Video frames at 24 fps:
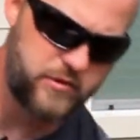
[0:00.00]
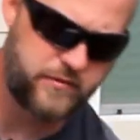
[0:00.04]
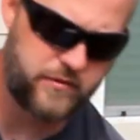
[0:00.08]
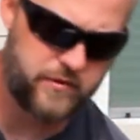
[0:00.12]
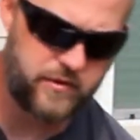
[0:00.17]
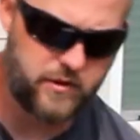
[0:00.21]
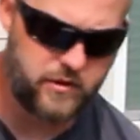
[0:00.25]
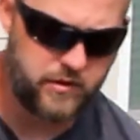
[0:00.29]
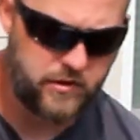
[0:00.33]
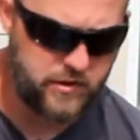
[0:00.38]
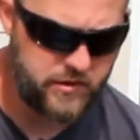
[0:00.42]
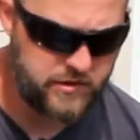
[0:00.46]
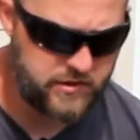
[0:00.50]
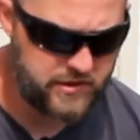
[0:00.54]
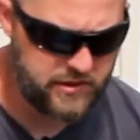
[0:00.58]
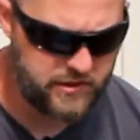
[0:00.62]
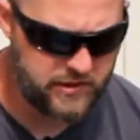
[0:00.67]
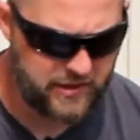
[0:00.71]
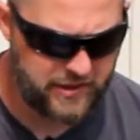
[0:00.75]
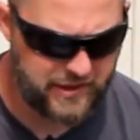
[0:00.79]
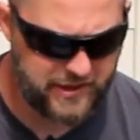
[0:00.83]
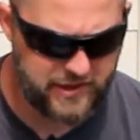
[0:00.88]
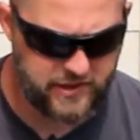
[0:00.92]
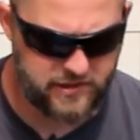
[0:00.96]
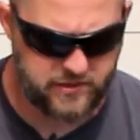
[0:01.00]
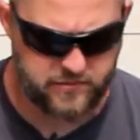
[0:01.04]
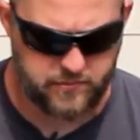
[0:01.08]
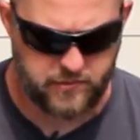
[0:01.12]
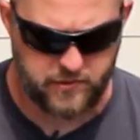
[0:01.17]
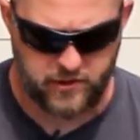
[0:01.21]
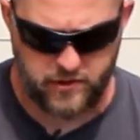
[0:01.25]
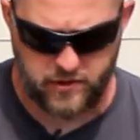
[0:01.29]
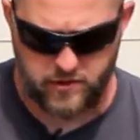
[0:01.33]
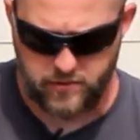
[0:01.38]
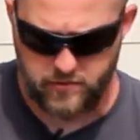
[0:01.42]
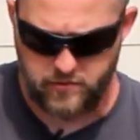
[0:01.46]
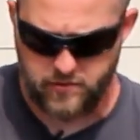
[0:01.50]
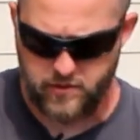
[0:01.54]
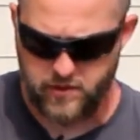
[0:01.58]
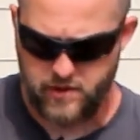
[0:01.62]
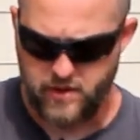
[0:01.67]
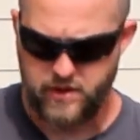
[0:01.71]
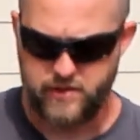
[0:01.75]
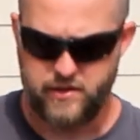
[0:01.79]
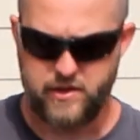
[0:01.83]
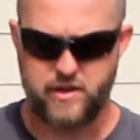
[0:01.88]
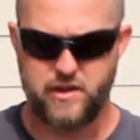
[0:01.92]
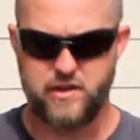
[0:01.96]
for the hoods in the links below.
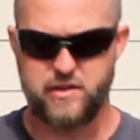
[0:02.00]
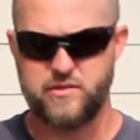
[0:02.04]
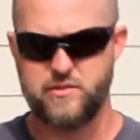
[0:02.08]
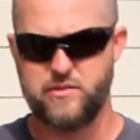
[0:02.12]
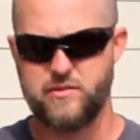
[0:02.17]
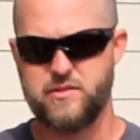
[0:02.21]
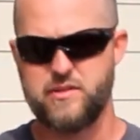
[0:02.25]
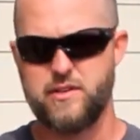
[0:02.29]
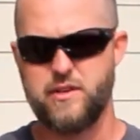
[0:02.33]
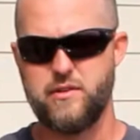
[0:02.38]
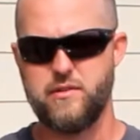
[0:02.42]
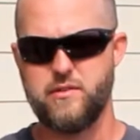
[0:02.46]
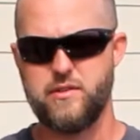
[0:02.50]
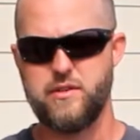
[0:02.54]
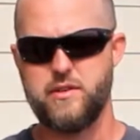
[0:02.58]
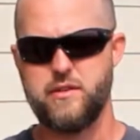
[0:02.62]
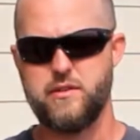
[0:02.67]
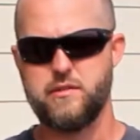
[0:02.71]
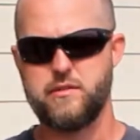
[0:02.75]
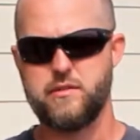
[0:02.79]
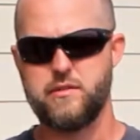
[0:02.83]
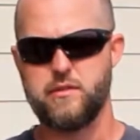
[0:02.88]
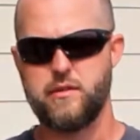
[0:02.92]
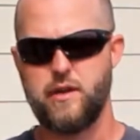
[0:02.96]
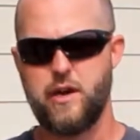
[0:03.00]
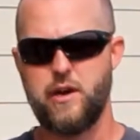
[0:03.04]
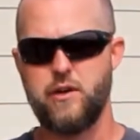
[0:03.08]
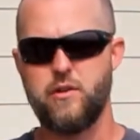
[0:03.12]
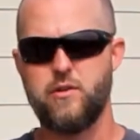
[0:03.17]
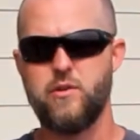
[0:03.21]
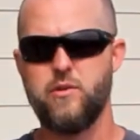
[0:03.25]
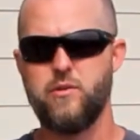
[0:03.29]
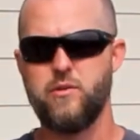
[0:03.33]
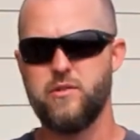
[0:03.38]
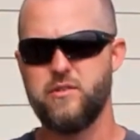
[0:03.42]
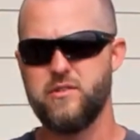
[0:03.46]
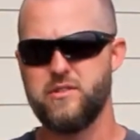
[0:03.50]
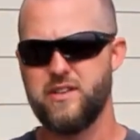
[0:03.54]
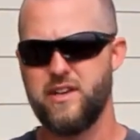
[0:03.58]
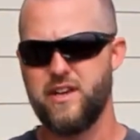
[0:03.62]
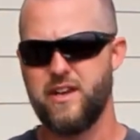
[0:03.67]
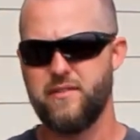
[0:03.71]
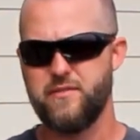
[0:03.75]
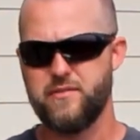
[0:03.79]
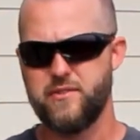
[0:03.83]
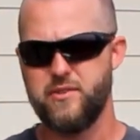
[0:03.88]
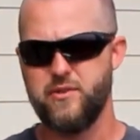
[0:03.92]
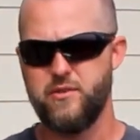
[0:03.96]
They also sell these air coolers. They
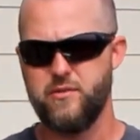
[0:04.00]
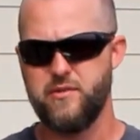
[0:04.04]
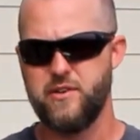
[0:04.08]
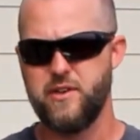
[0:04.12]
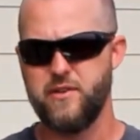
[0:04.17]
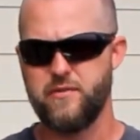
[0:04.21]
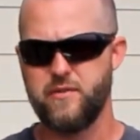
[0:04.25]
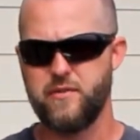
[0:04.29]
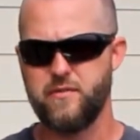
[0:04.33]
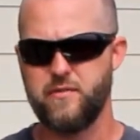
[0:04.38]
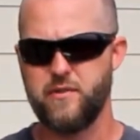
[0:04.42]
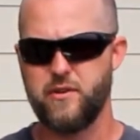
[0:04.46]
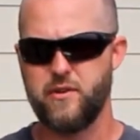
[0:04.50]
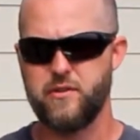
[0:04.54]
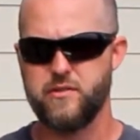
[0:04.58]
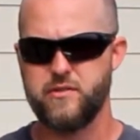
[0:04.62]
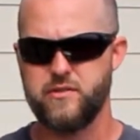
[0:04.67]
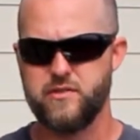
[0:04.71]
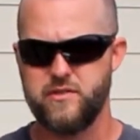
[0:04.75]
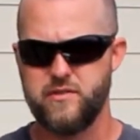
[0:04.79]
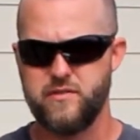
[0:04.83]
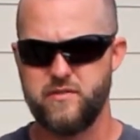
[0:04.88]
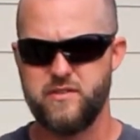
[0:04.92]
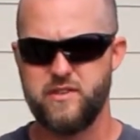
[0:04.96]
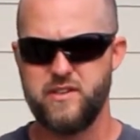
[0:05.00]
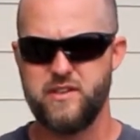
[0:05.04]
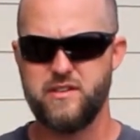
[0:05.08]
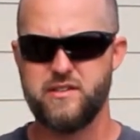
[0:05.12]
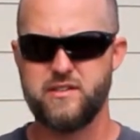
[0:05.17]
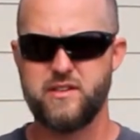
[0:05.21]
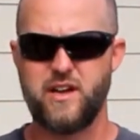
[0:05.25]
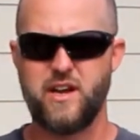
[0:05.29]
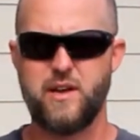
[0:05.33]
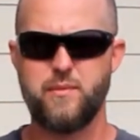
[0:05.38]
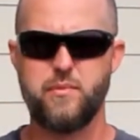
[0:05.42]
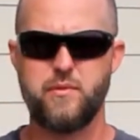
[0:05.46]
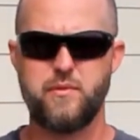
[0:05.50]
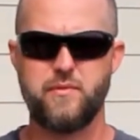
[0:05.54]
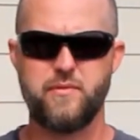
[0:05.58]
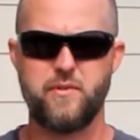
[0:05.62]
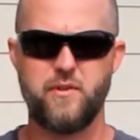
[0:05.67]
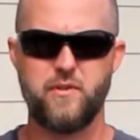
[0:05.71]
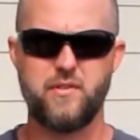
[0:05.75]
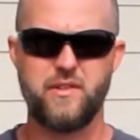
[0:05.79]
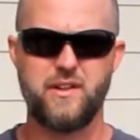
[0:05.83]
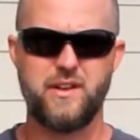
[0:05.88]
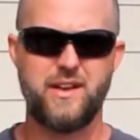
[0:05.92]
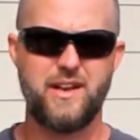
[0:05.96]
have two different versions of these. I
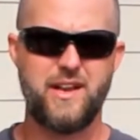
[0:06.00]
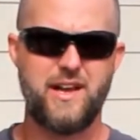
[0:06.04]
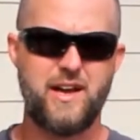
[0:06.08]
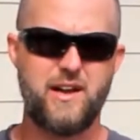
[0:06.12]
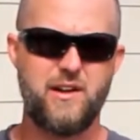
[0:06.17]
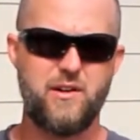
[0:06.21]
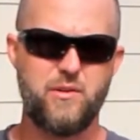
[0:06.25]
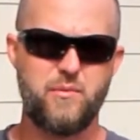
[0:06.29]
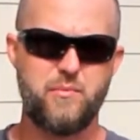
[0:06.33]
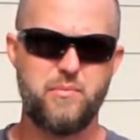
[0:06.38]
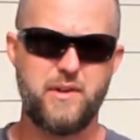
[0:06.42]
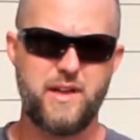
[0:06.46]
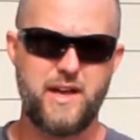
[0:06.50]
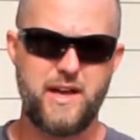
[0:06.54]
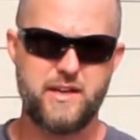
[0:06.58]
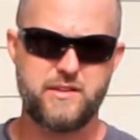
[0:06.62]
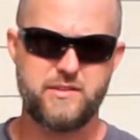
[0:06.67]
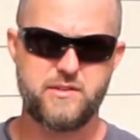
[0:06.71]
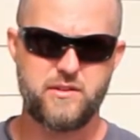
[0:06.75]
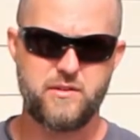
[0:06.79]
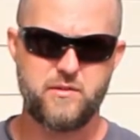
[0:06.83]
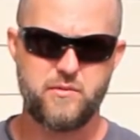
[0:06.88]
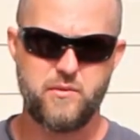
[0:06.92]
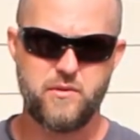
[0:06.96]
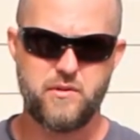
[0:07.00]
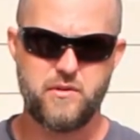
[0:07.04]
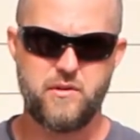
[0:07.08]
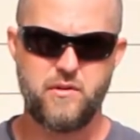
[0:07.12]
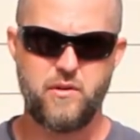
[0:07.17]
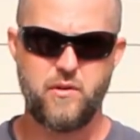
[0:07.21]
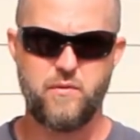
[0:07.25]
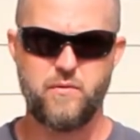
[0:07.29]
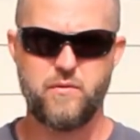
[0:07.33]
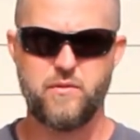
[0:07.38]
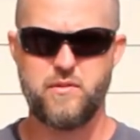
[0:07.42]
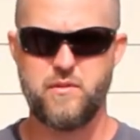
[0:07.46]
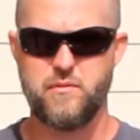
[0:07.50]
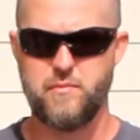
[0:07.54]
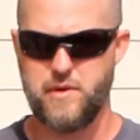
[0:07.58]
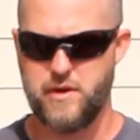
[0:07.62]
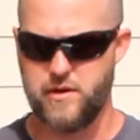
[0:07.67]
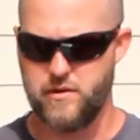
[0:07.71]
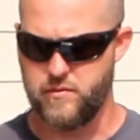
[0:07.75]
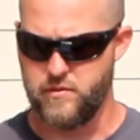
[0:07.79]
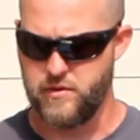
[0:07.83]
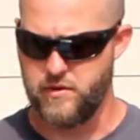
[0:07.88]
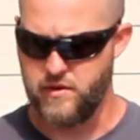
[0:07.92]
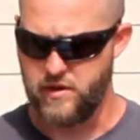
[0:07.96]
prefer the lighter plastic one over the
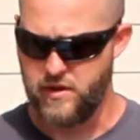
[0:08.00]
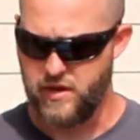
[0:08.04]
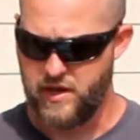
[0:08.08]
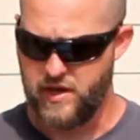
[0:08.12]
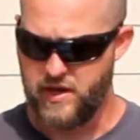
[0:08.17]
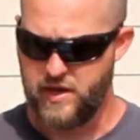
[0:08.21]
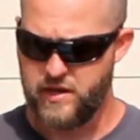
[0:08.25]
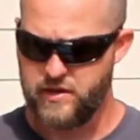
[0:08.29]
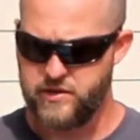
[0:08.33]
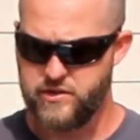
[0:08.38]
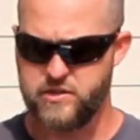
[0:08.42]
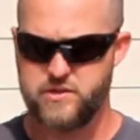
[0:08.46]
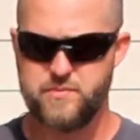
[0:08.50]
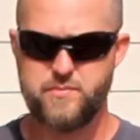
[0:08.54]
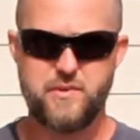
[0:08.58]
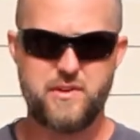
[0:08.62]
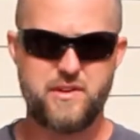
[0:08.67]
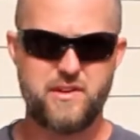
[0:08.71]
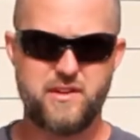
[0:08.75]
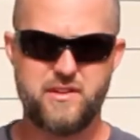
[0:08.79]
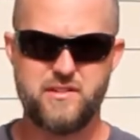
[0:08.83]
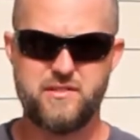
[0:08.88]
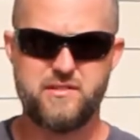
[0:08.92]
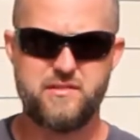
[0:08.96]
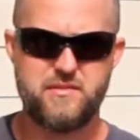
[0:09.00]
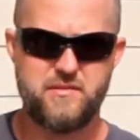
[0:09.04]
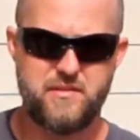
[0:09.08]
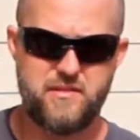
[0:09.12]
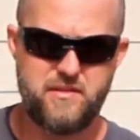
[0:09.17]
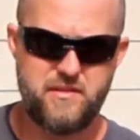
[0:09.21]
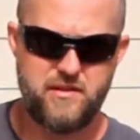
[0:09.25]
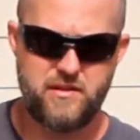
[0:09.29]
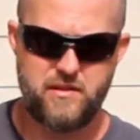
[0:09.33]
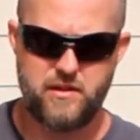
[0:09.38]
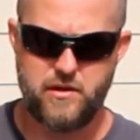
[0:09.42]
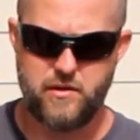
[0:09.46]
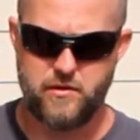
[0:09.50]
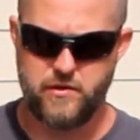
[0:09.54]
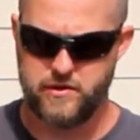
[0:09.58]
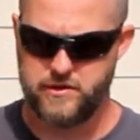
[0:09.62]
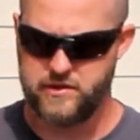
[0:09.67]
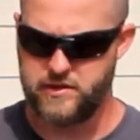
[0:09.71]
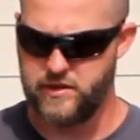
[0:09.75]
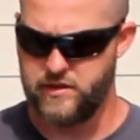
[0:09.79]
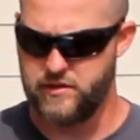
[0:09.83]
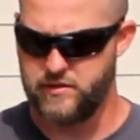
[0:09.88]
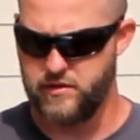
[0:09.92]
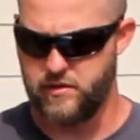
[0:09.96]
metal one just because you know
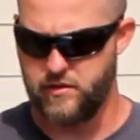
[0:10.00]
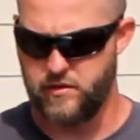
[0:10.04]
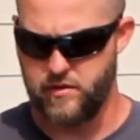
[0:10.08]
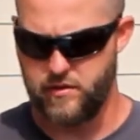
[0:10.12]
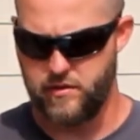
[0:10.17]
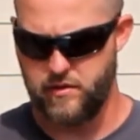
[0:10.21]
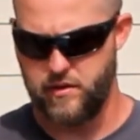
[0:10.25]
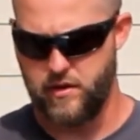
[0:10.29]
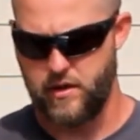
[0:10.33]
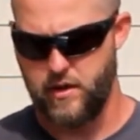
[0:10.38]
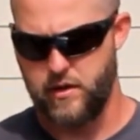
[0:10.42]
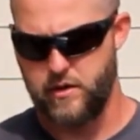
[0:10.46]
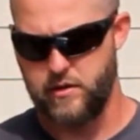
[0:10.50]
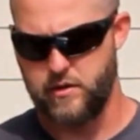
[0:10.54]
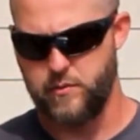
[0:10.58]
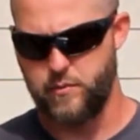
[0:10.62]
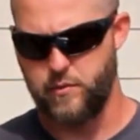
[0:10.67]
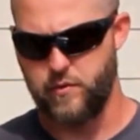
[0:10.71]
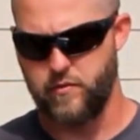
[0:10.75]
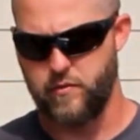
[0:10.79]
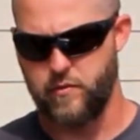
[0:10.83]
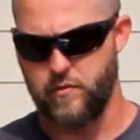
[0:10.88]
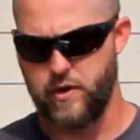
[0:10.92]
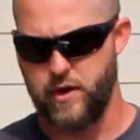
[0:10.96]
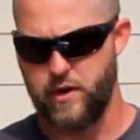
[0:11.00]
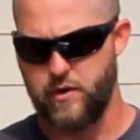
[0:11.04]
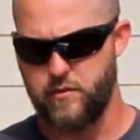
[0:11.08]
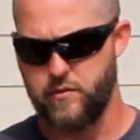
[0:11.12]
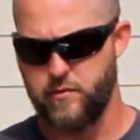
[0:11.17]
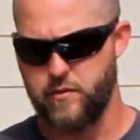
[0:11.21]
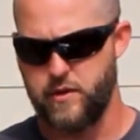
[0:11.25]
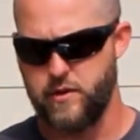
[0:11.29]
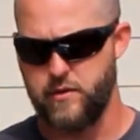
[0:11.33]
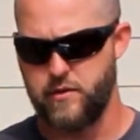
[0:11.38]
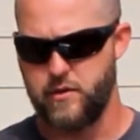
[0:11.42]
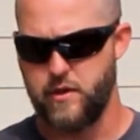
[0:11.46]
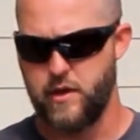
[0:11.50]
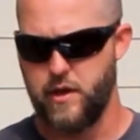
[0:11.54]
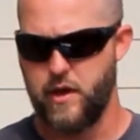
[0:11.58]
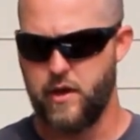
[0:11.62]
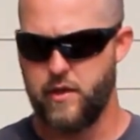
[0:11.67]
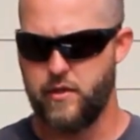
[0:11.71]
it's easier to, to move around with.